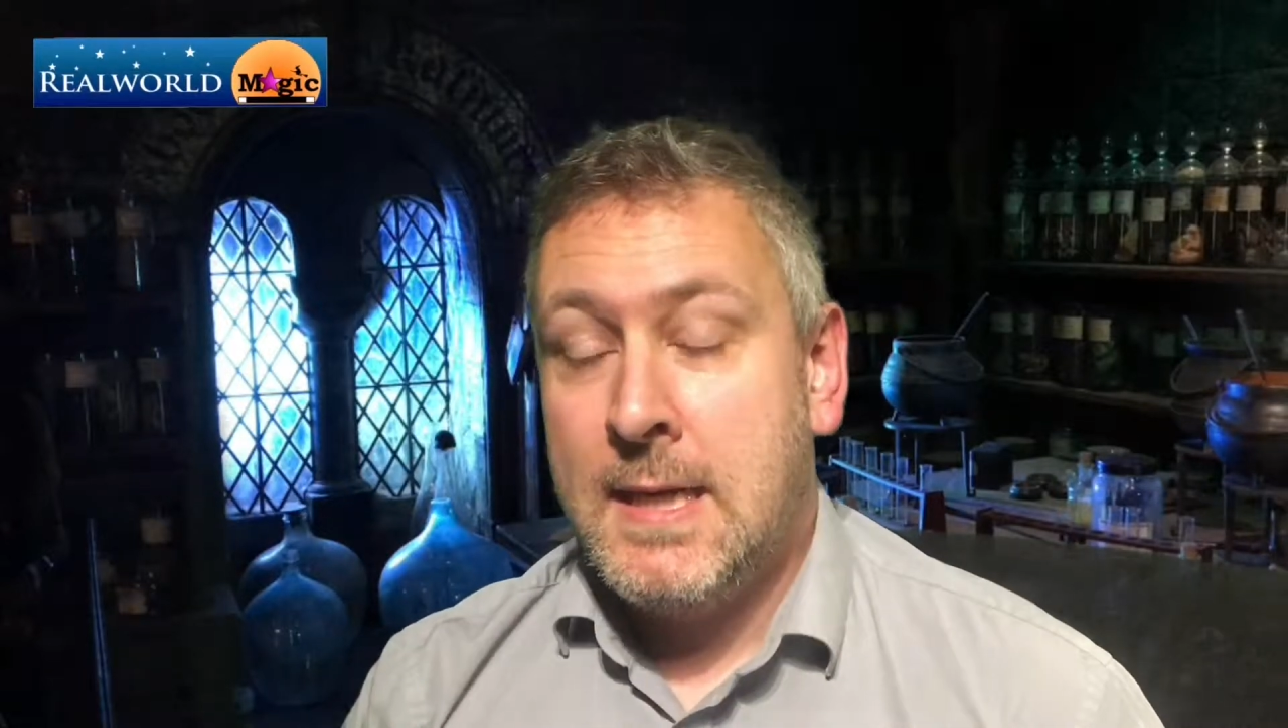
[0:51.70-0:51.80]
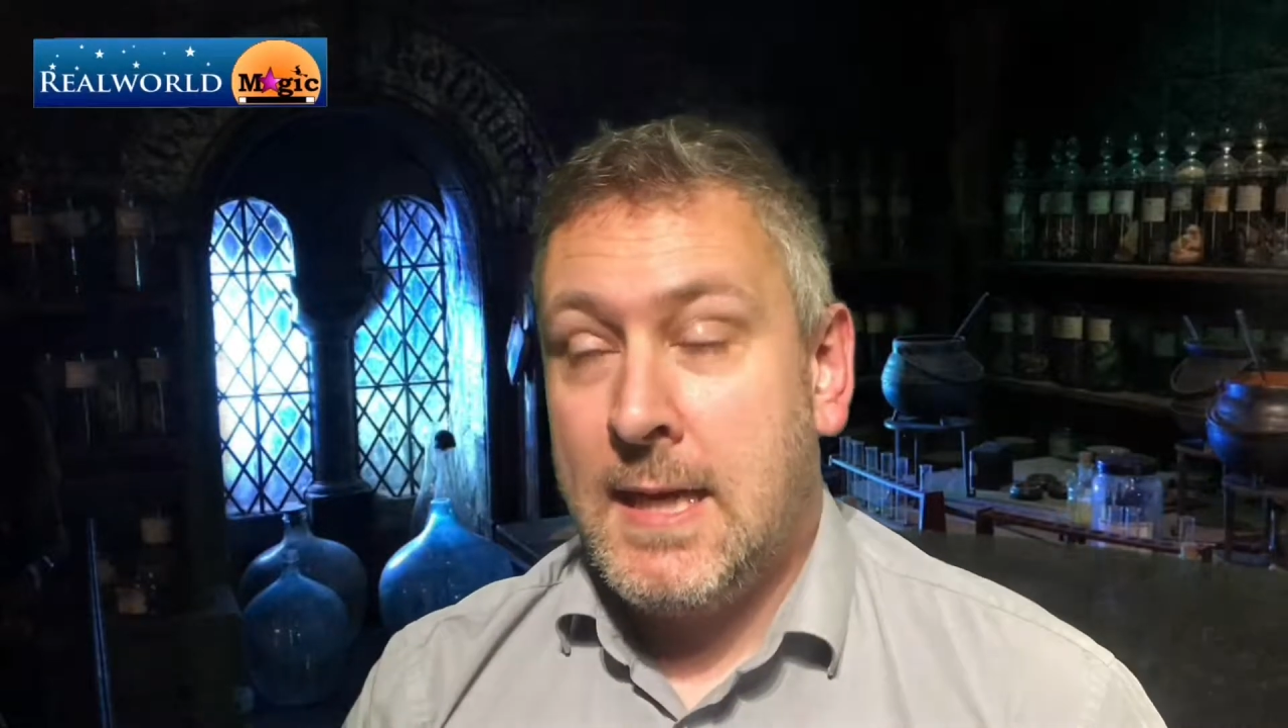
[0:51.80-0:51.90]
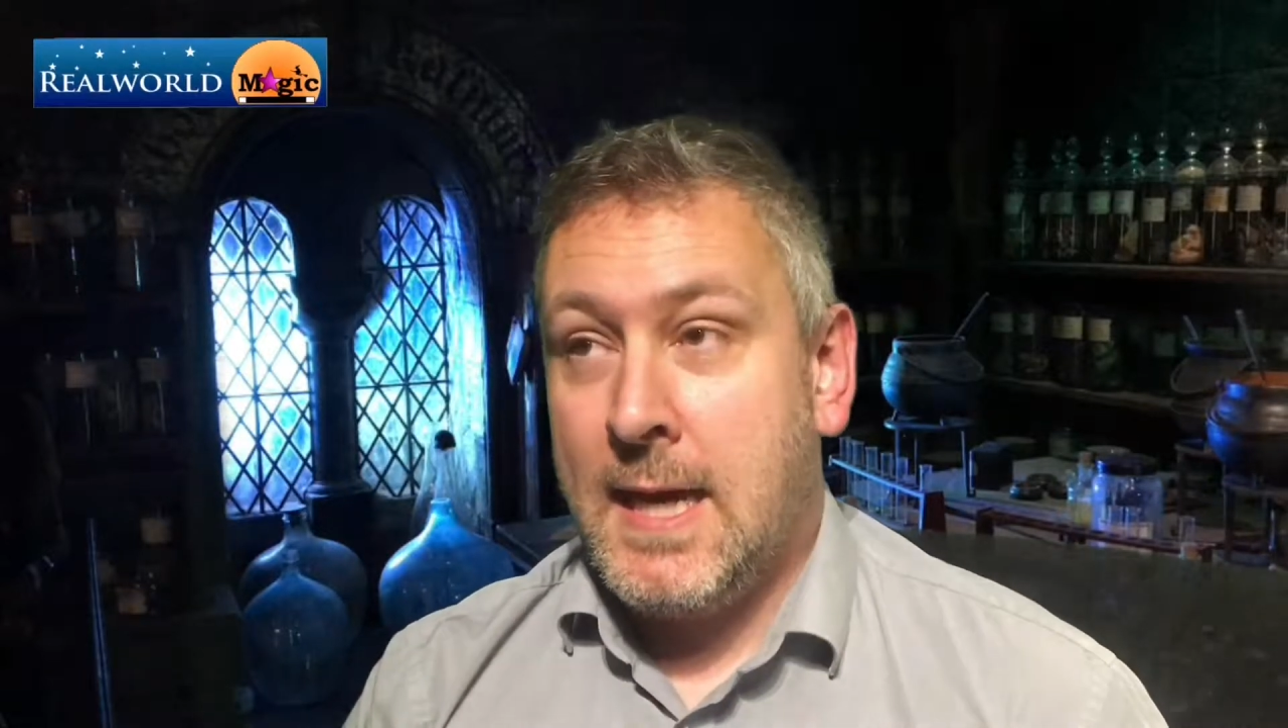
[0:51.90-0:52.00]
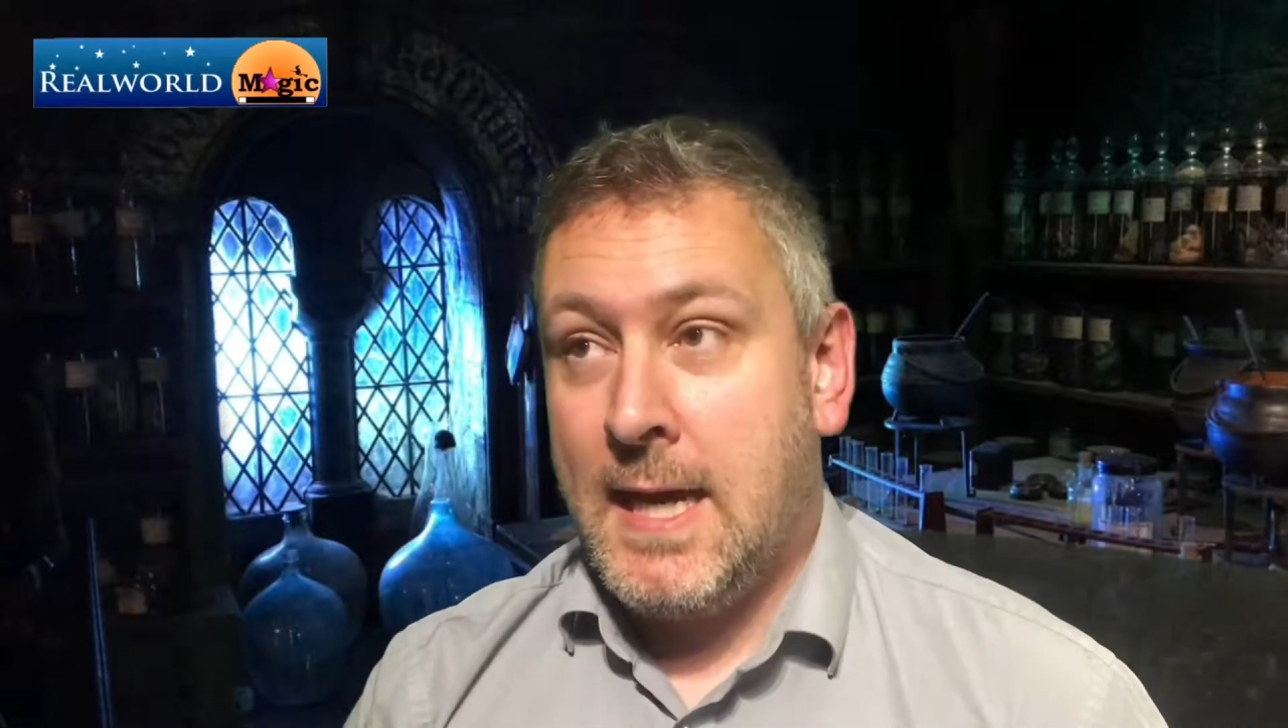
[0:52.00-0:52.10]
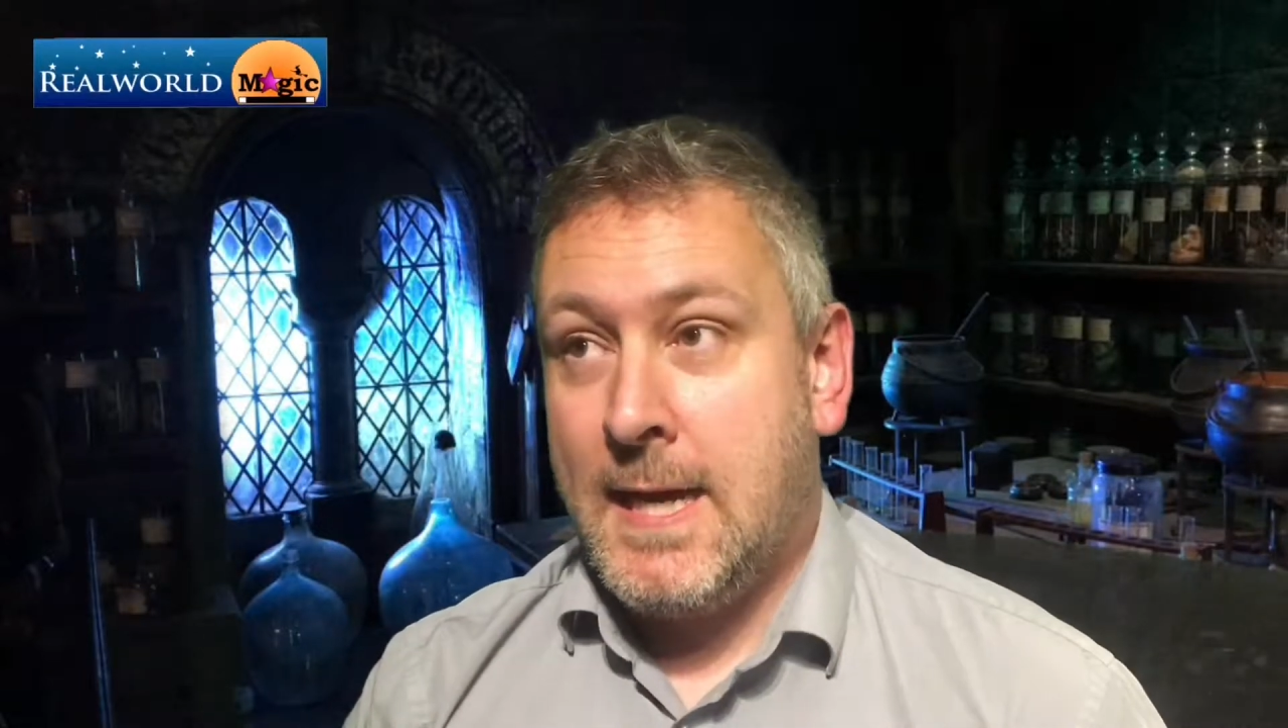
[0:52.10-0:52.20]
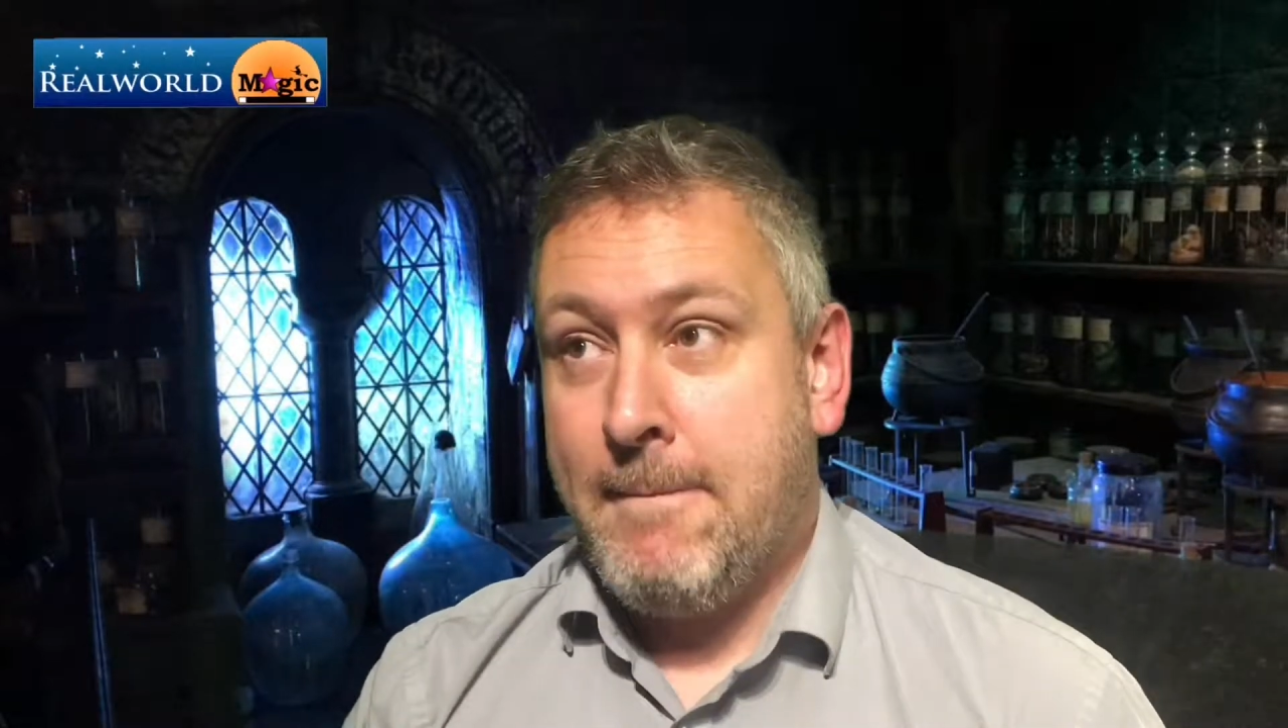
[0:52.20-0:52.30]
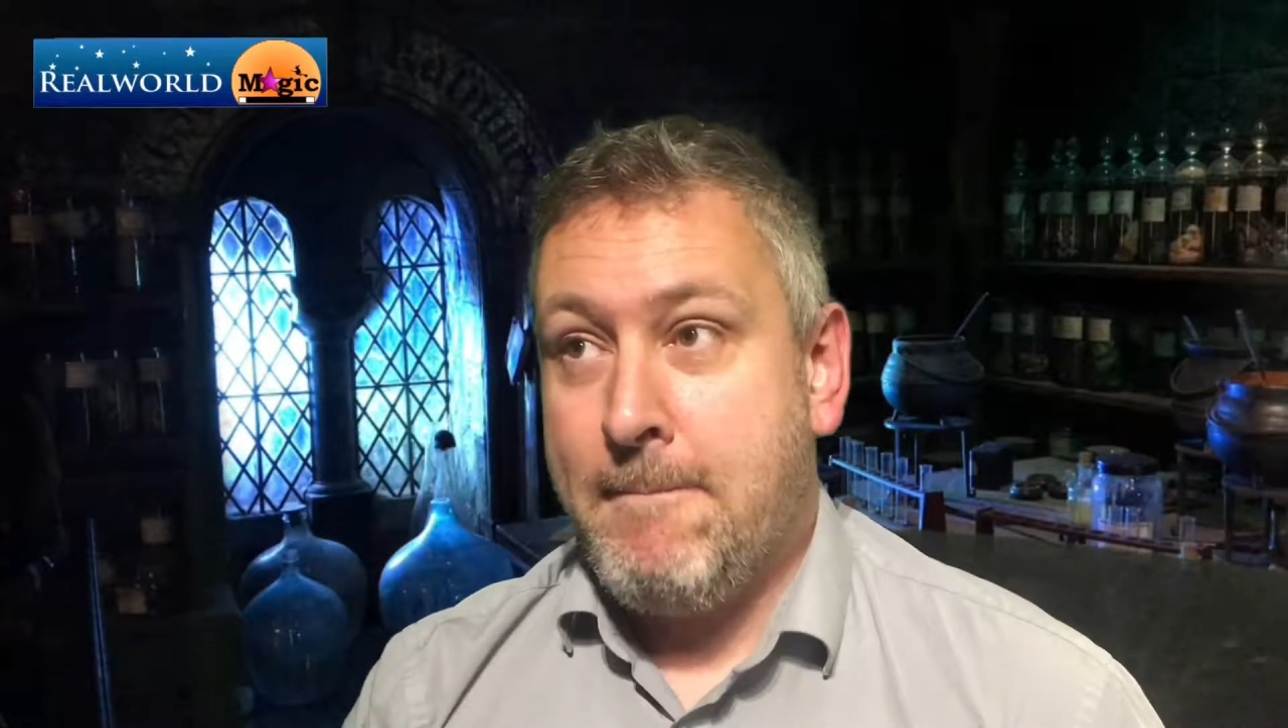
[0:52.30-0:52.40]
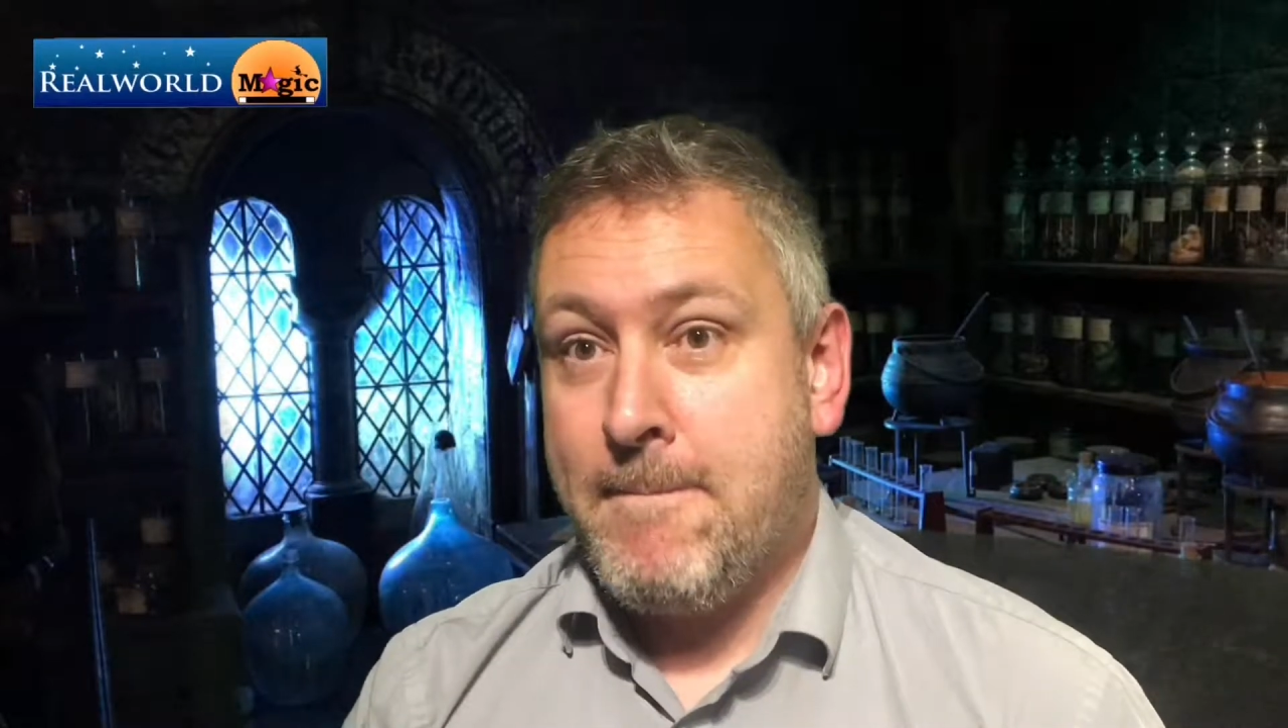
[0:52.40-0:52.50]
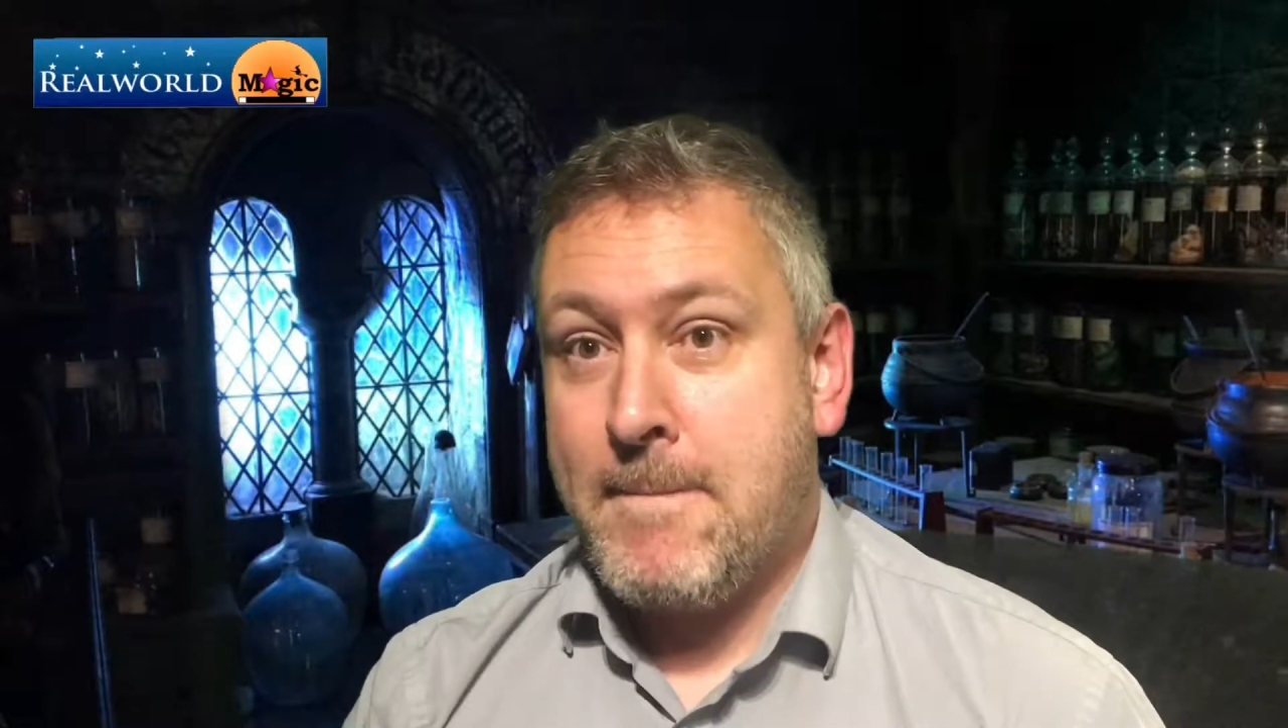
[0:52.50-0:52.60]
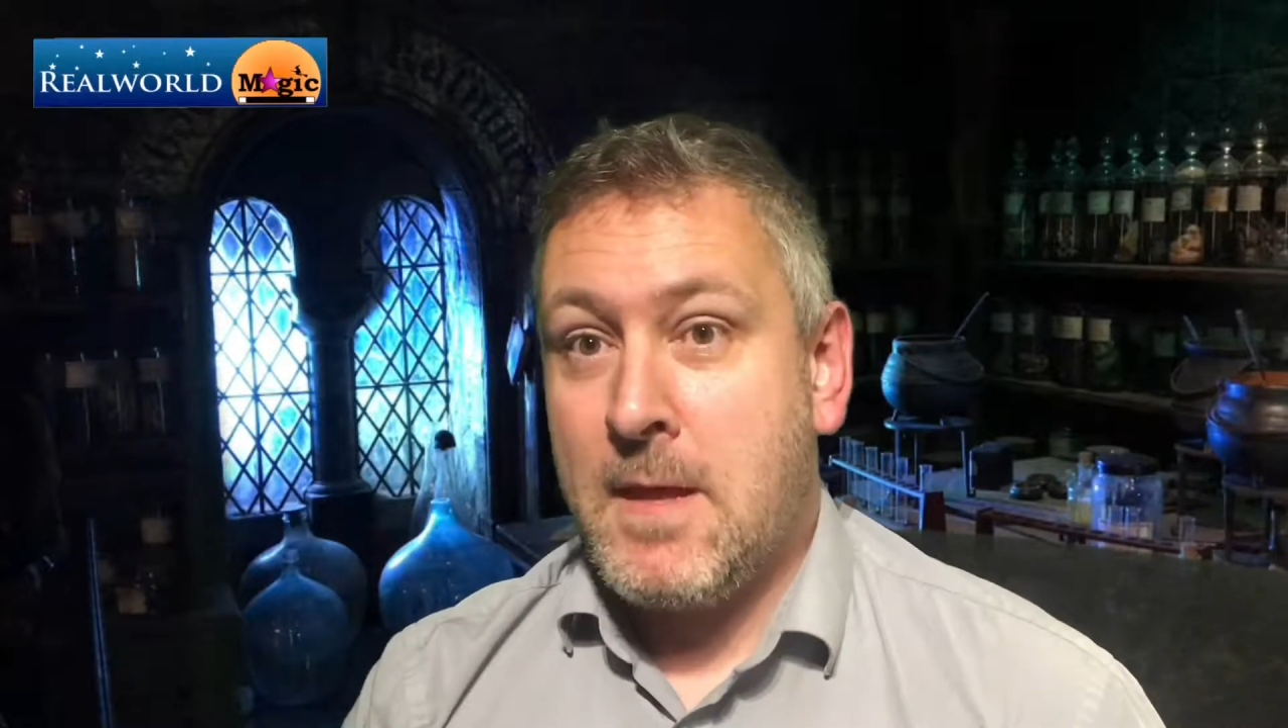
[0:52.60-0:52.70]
The